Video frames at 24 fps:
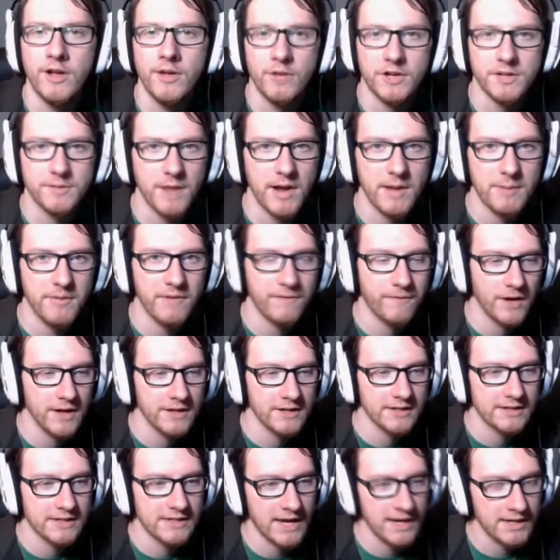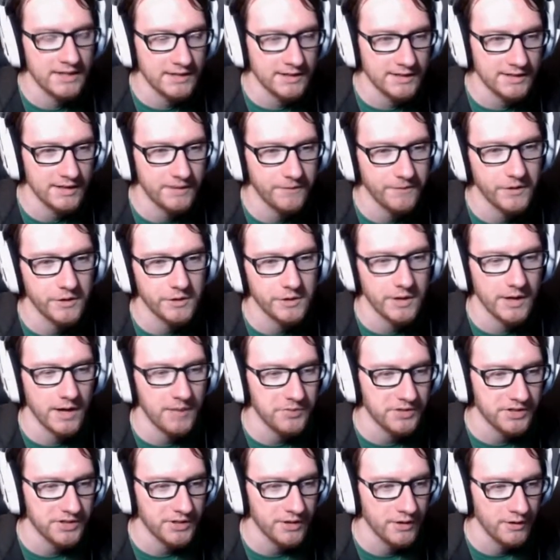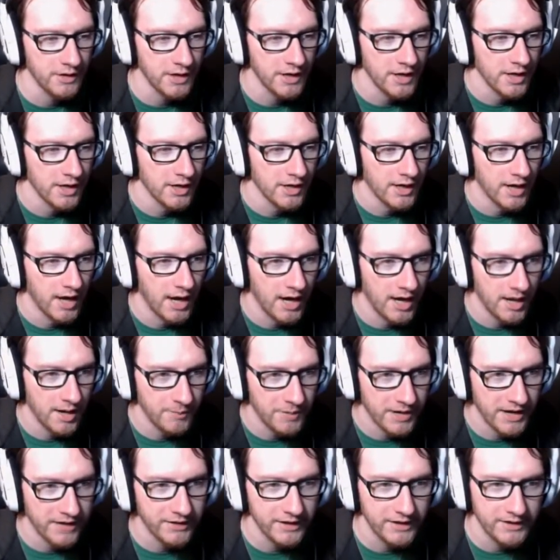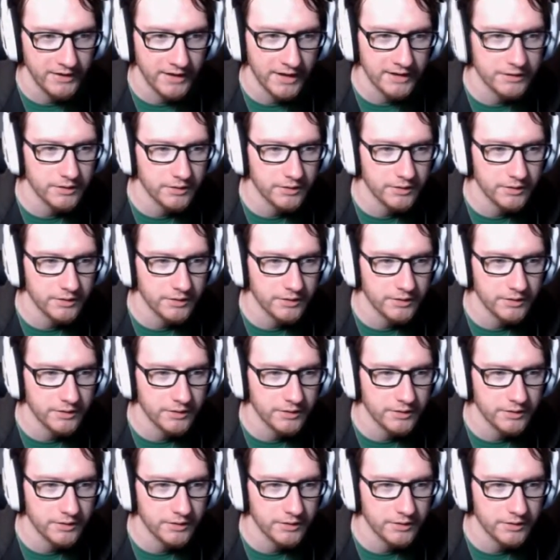which might be fun to test in a future episode. But I think that's